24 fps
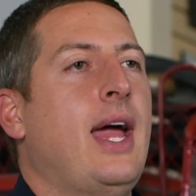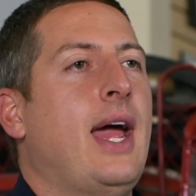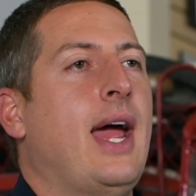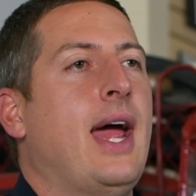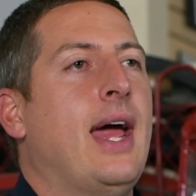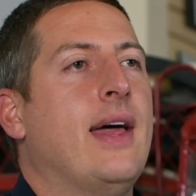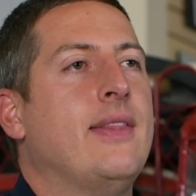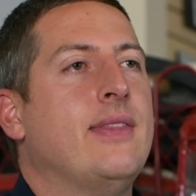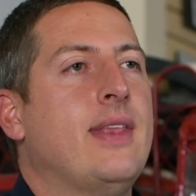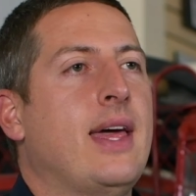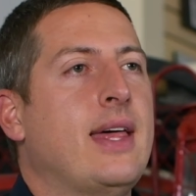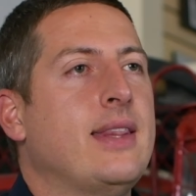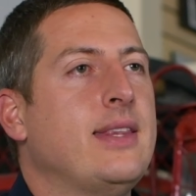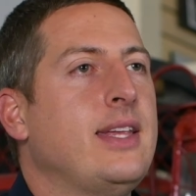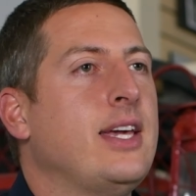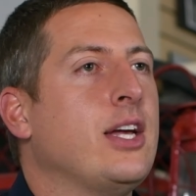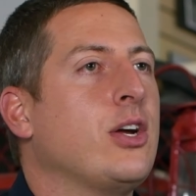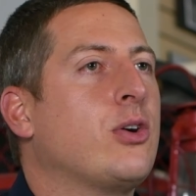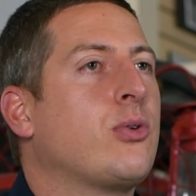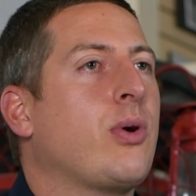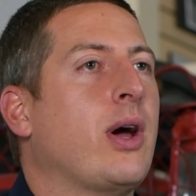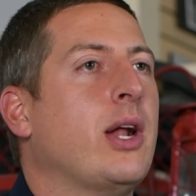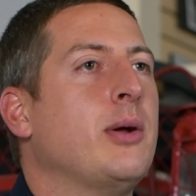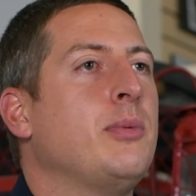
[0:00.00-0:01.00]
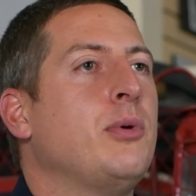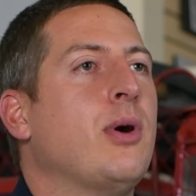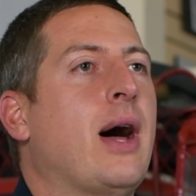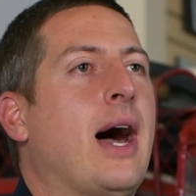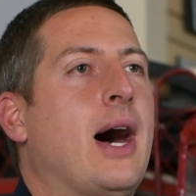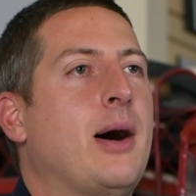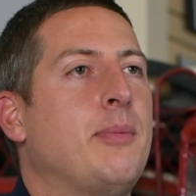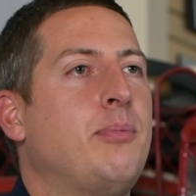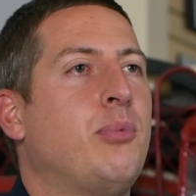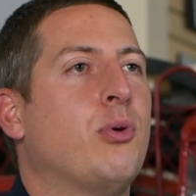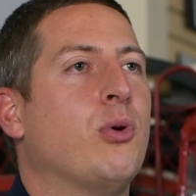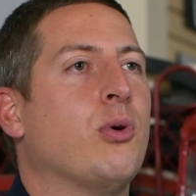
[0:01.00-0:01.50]
And then the incredible
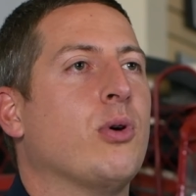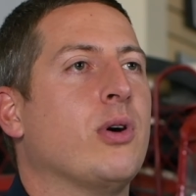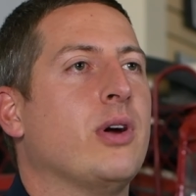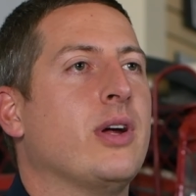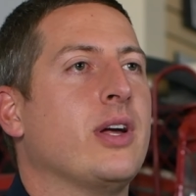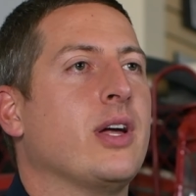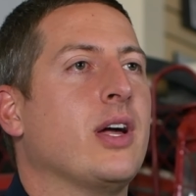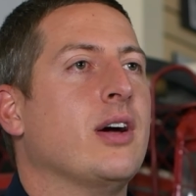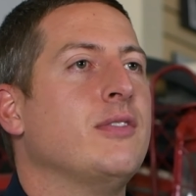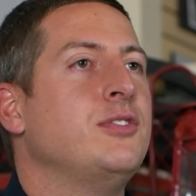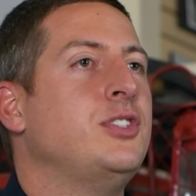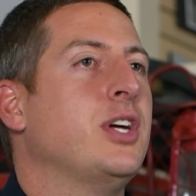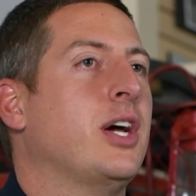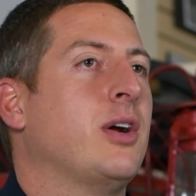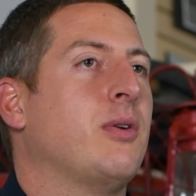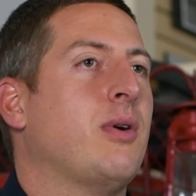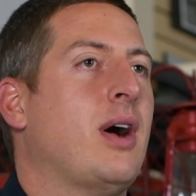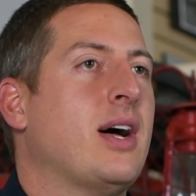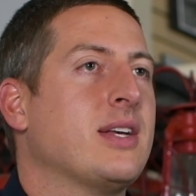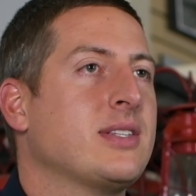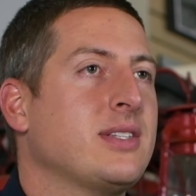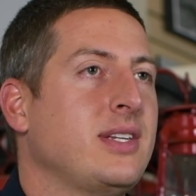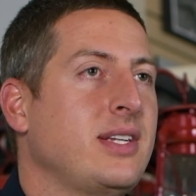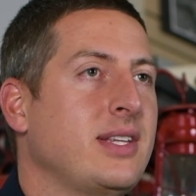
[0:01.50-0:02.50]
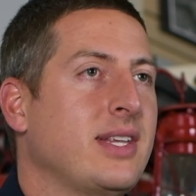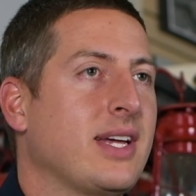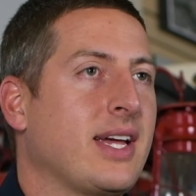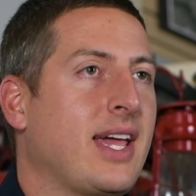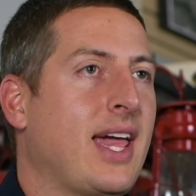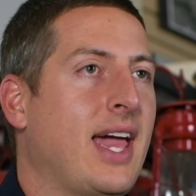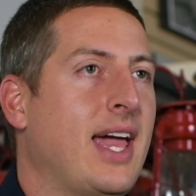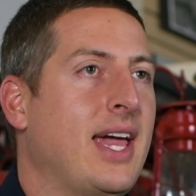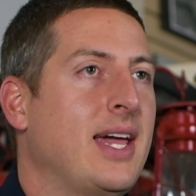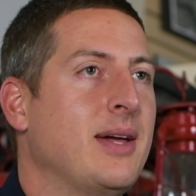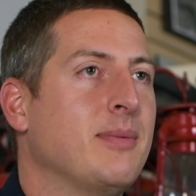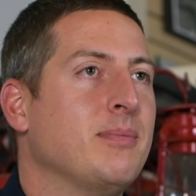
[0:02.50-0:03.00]
outpouring of generosity that
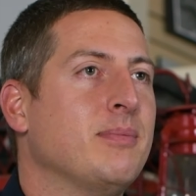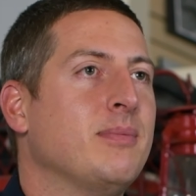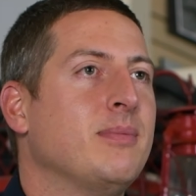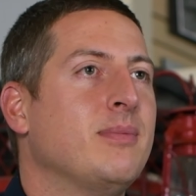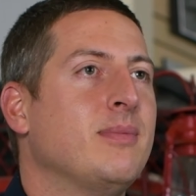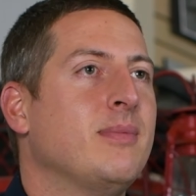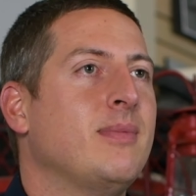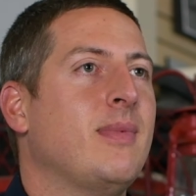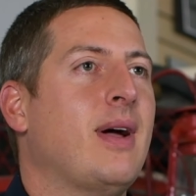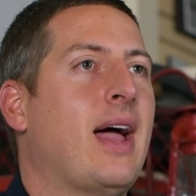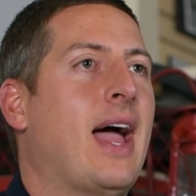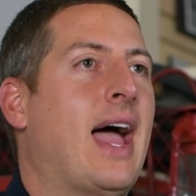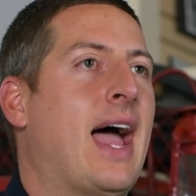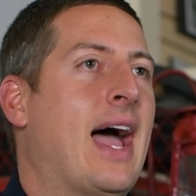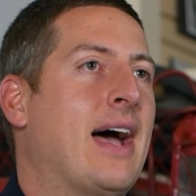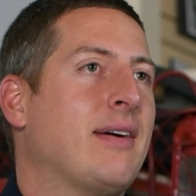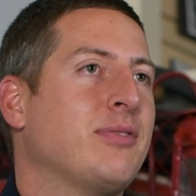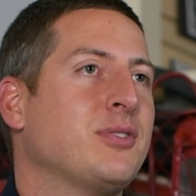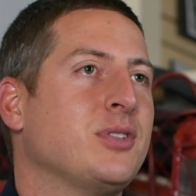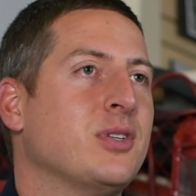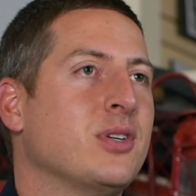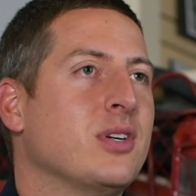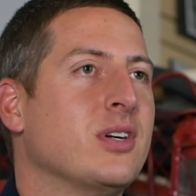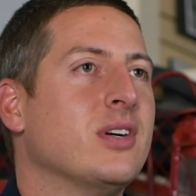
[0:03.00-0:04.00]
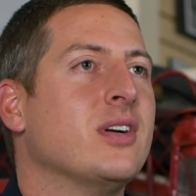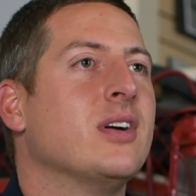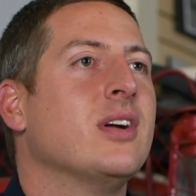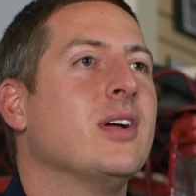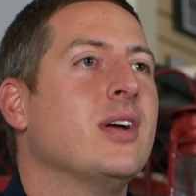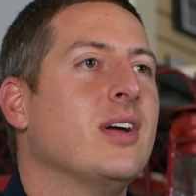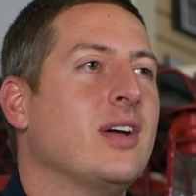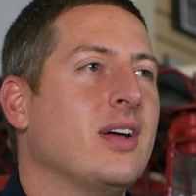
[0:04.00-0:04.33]
came after